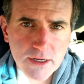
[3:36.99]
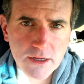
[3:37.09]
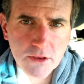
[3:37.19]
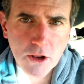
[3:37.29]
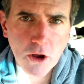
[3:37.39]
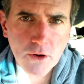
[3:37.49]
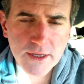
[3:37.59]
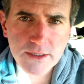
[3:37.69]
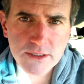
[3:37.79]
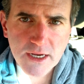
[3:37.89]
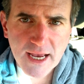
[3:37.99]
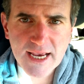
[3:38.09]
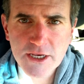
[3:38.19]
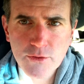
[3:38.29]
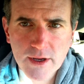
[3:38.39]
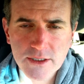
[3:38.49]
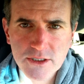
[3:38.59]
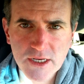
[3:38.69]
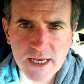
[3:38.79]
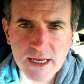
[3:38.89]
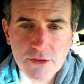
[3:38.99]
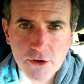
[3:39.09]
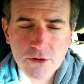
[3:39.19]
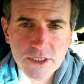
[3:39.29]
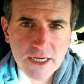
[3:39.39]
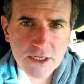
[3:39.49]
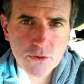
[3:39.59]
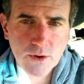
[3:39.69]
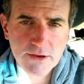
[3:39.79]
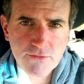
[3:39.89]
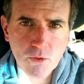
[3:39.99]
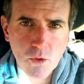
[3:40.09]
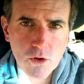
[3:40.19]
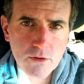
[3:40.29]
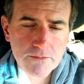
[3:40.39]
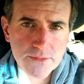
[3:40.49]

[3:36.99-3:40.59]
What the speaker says: The law is 8 U.S.C. 1324.